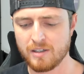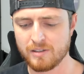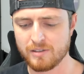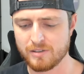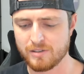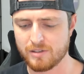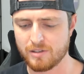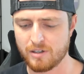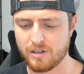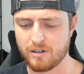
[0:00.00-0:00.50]

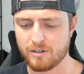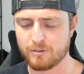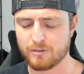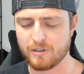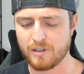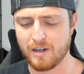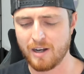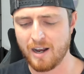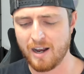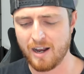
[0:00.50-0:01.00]
So
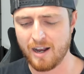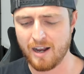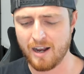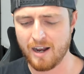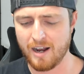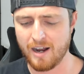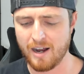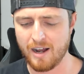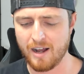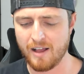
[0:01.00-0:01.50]

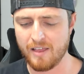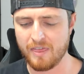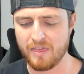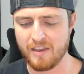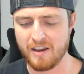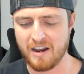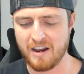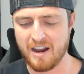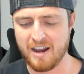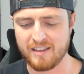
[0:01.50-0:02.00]

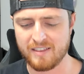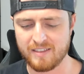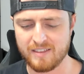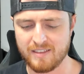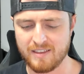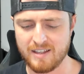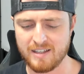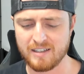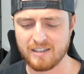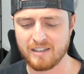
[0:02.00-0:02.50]
I
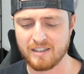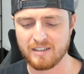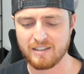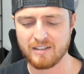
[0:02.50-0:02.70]
think